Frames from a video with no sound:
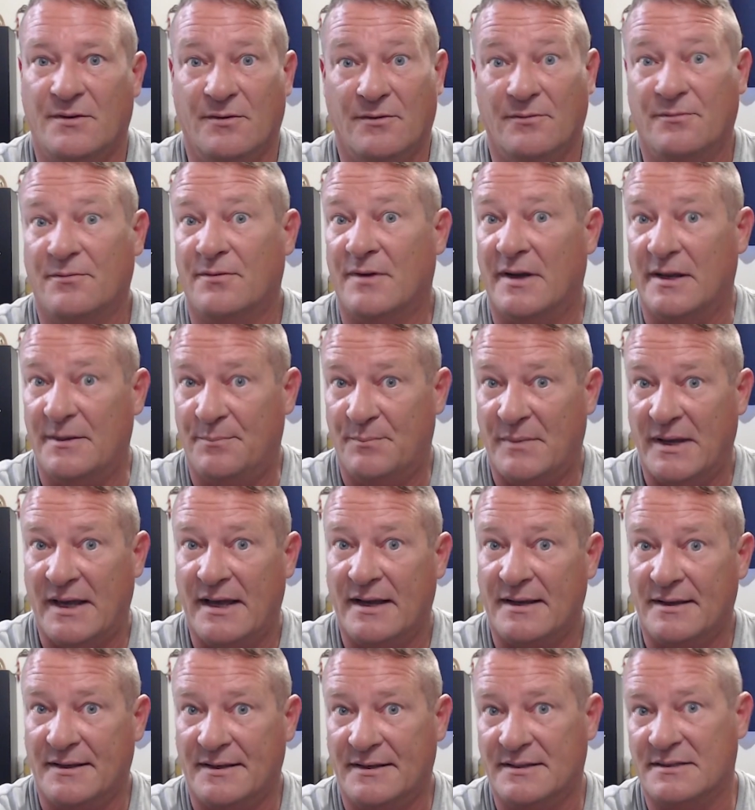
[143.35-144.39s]
fight
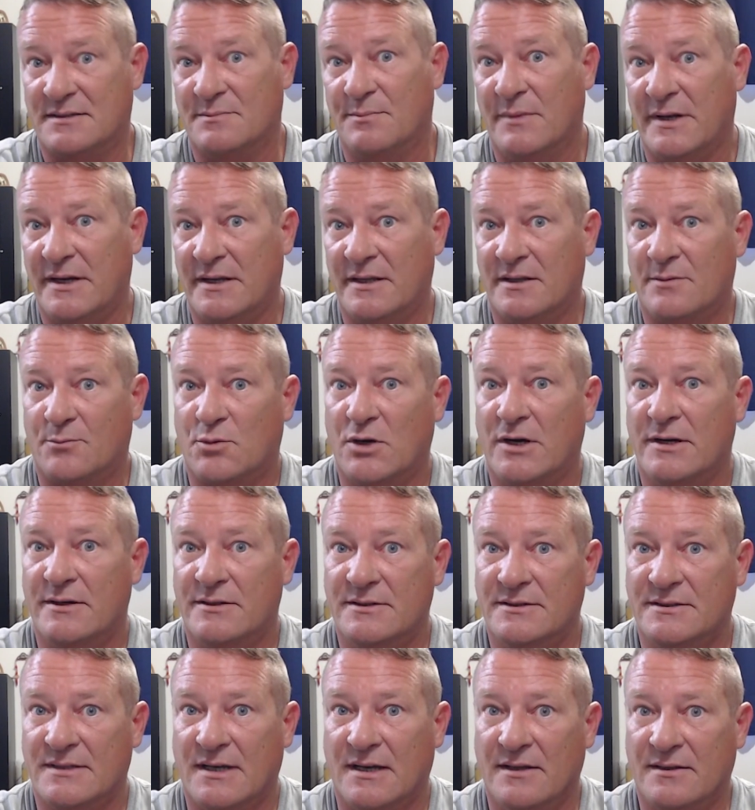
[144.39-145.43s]
back against many of the
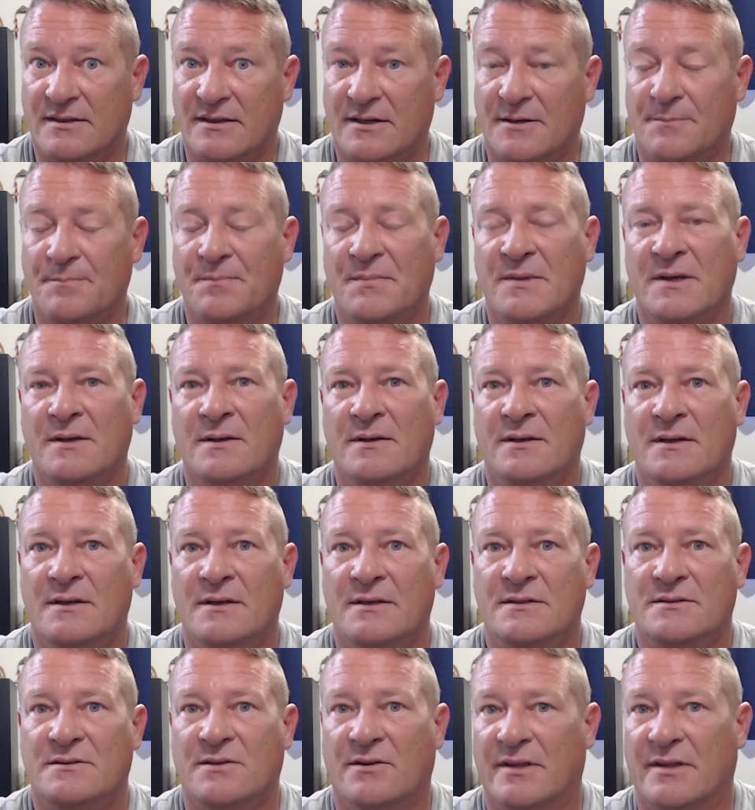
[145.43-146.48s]
predators out there.
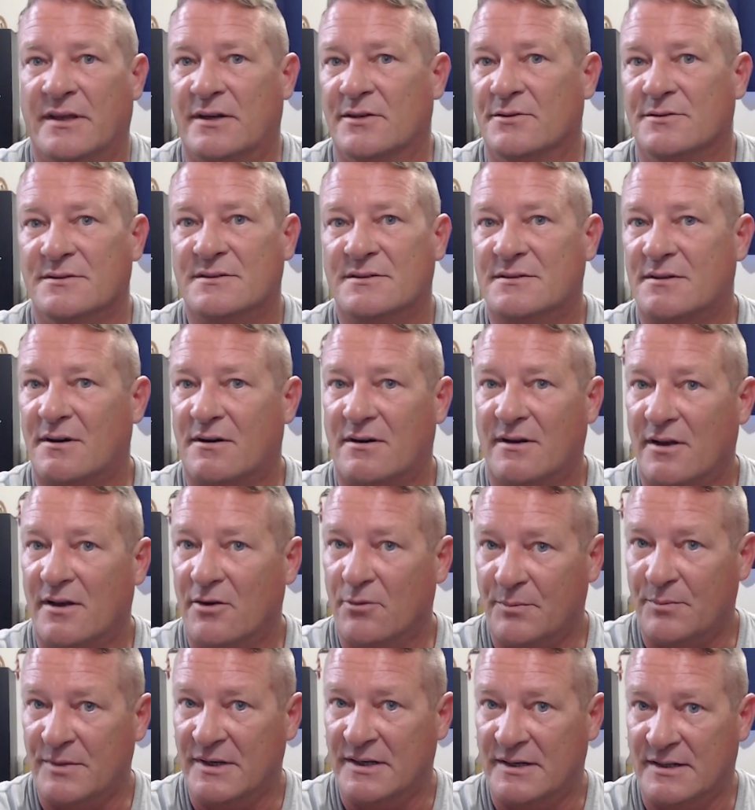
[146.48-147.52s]
So they don't start
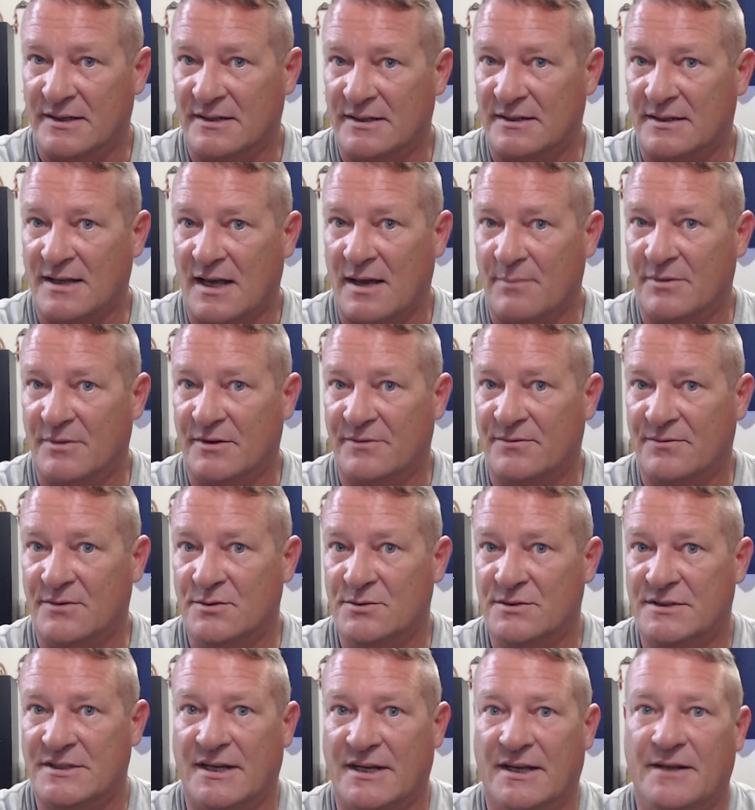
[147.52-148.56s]
out being on the top of the
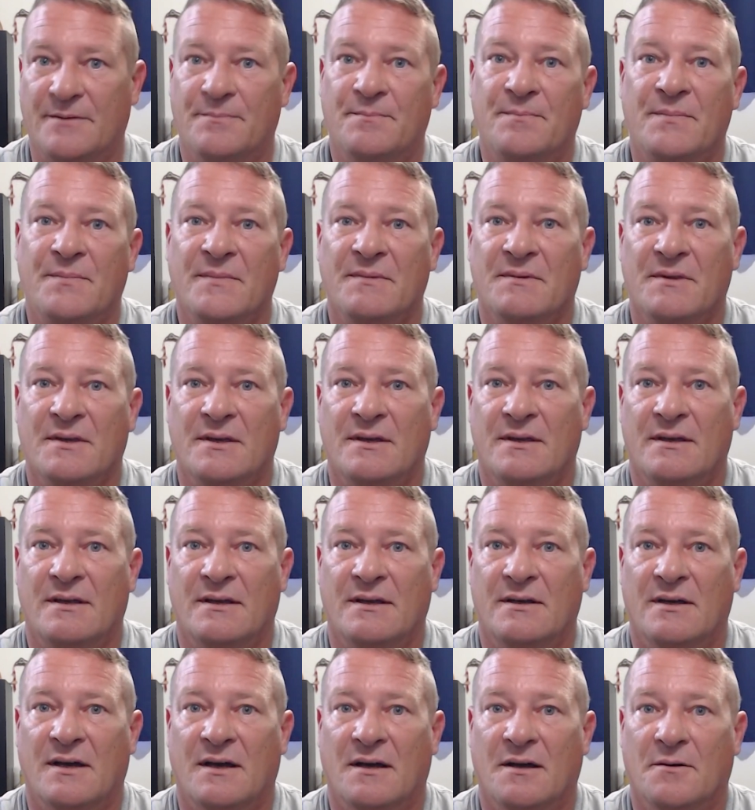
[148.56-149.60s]
food chain.
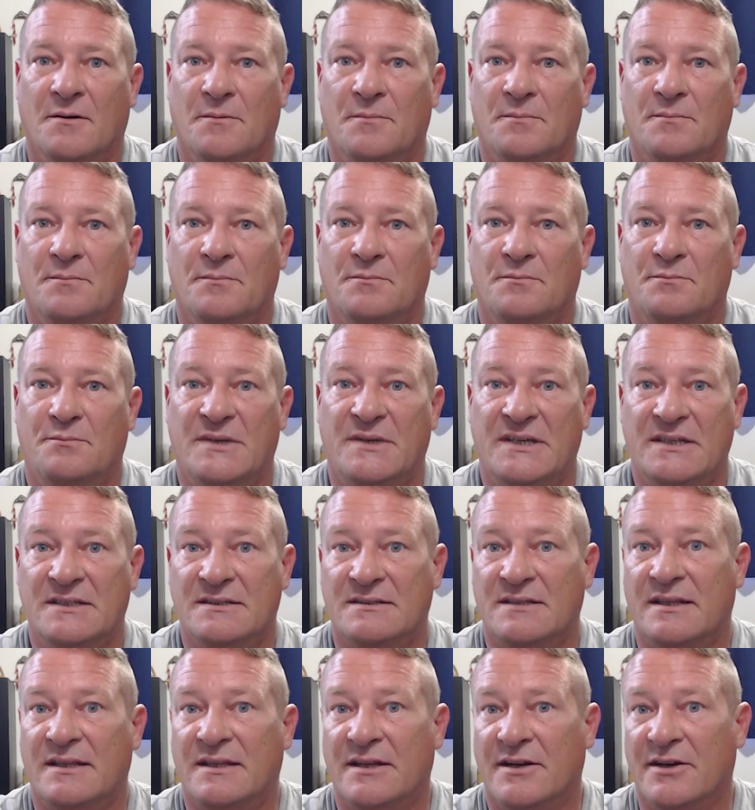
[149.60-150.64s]

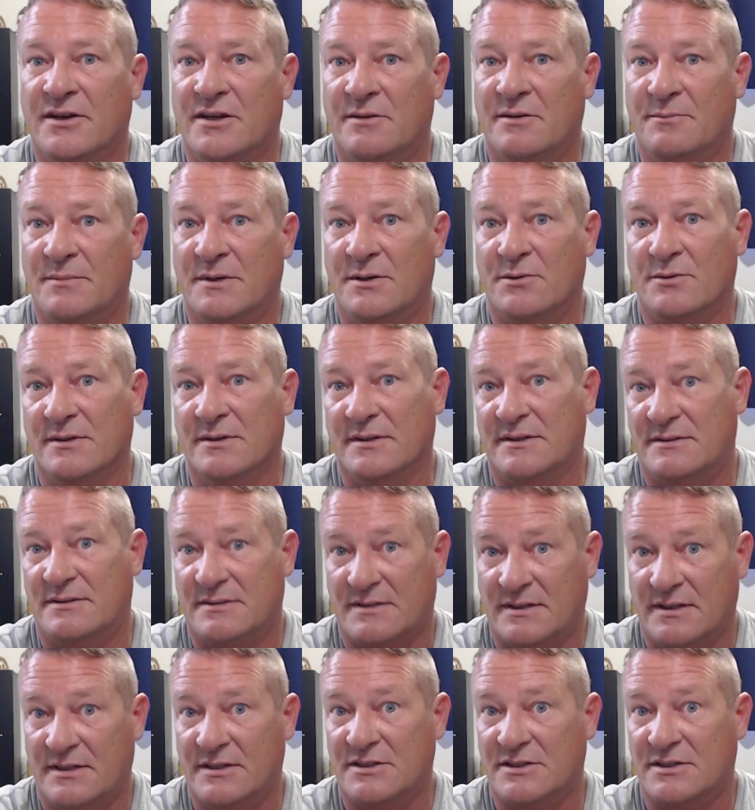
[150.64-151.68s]
Means that they're going to be really
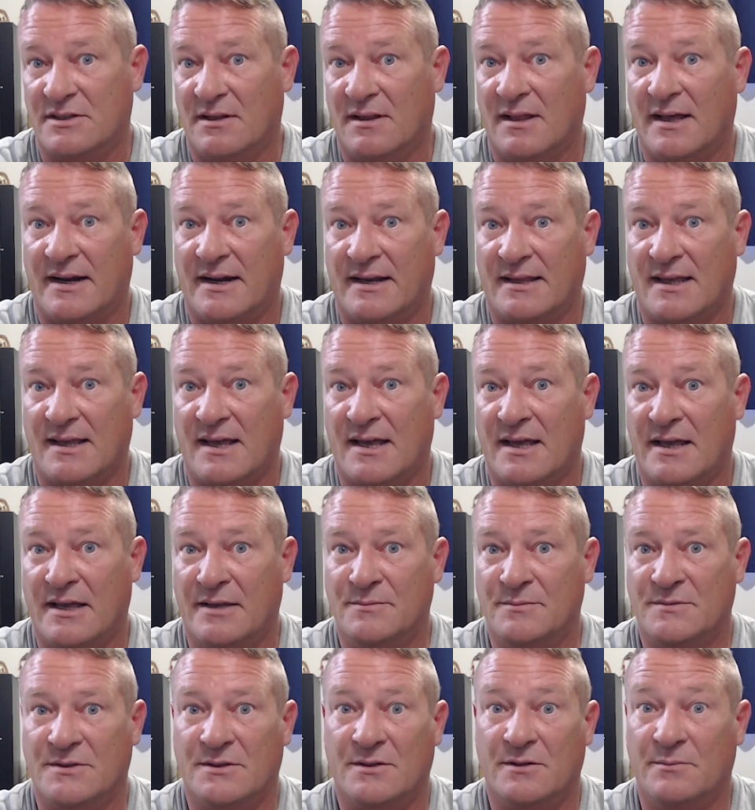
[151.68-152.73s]
skittish a lot of
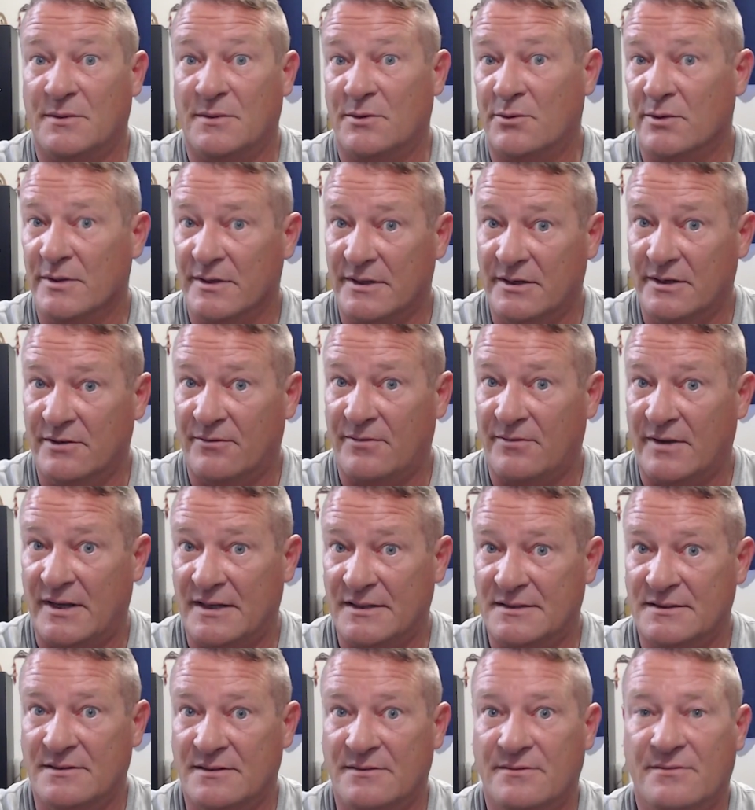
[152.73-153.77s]
times. They're going to be really
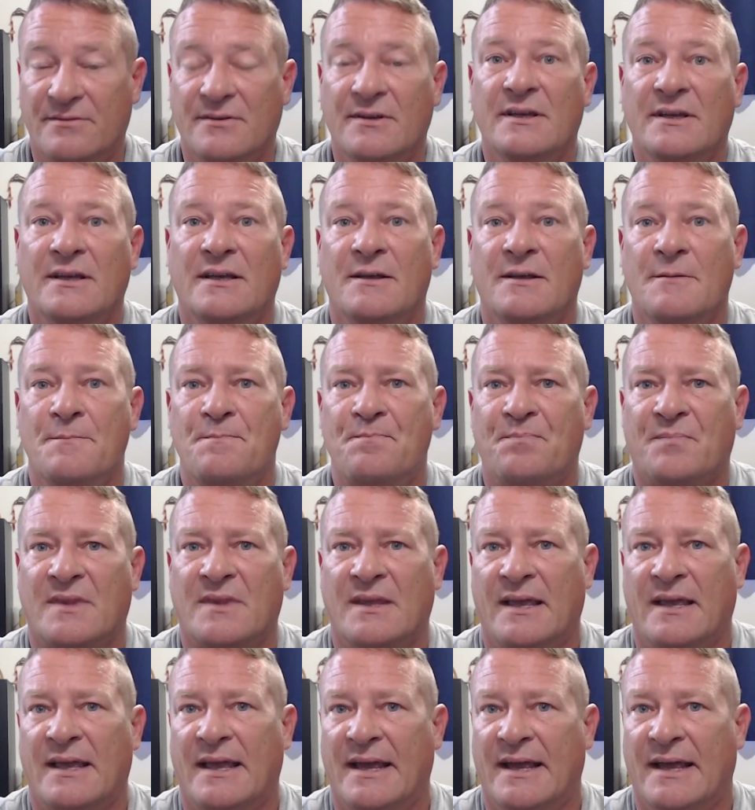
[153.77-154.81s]
defensive.
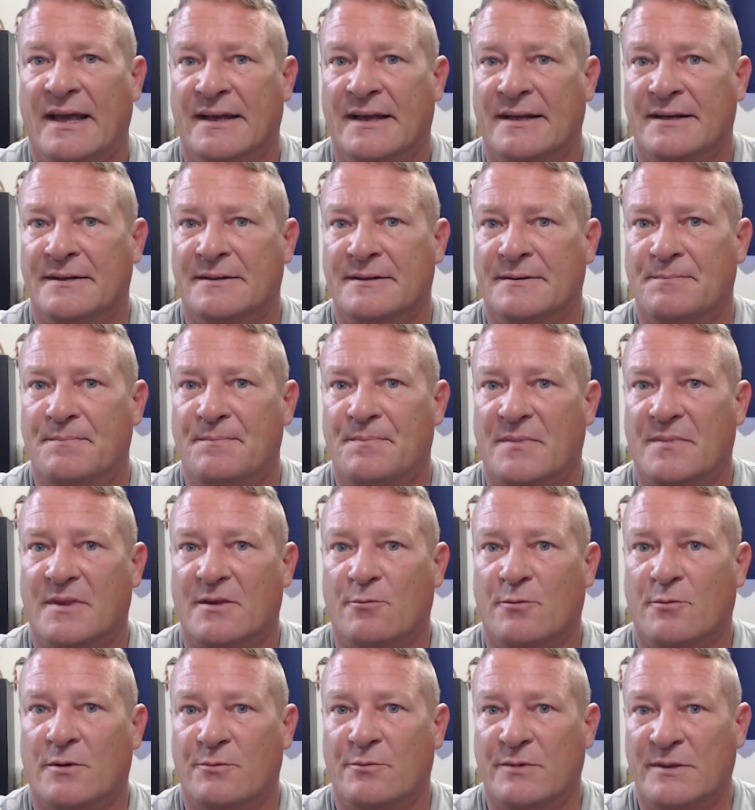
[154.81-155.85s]
And
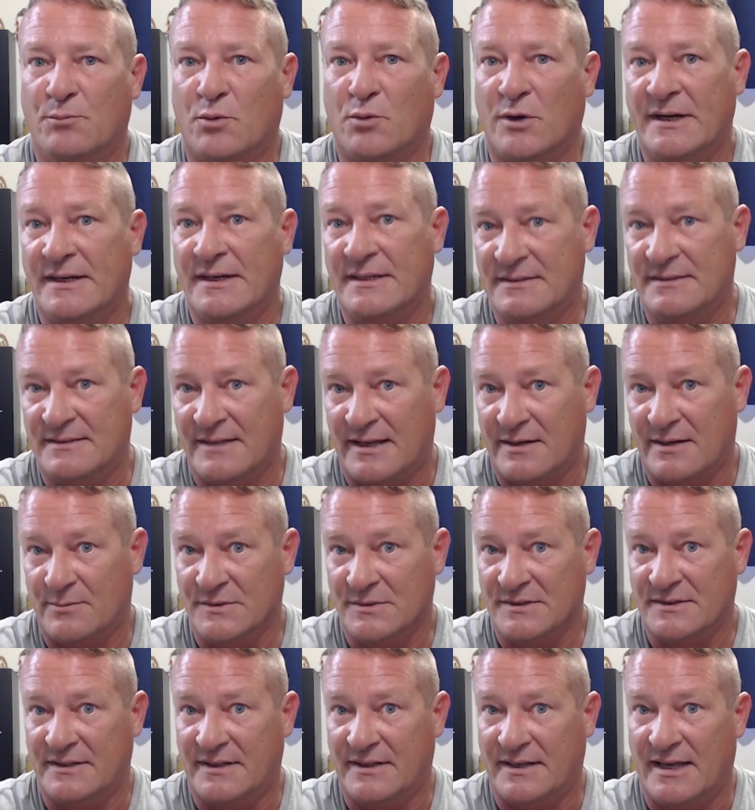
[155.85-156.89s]
when we bring these
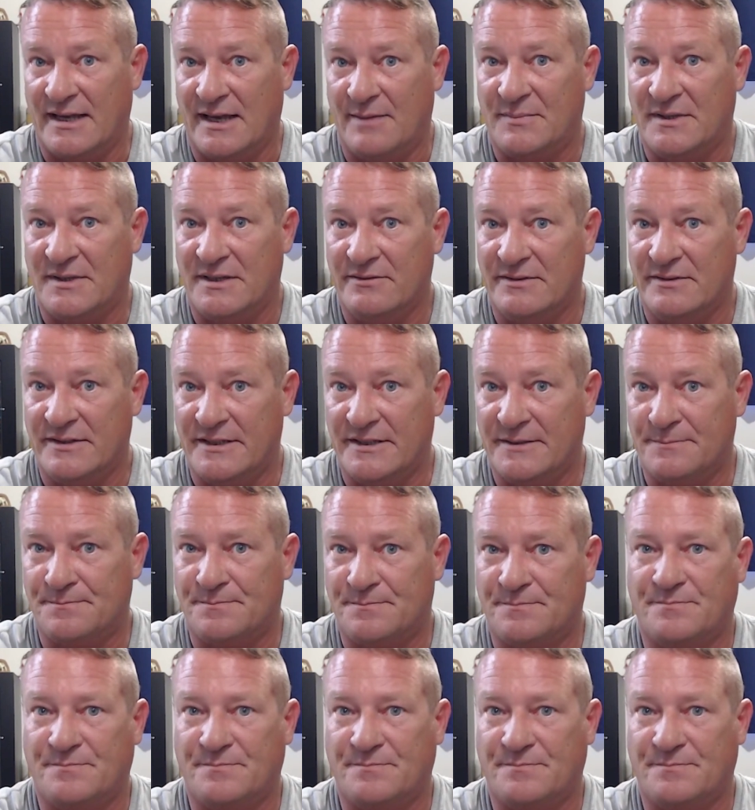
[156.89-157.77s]
animals into captivity,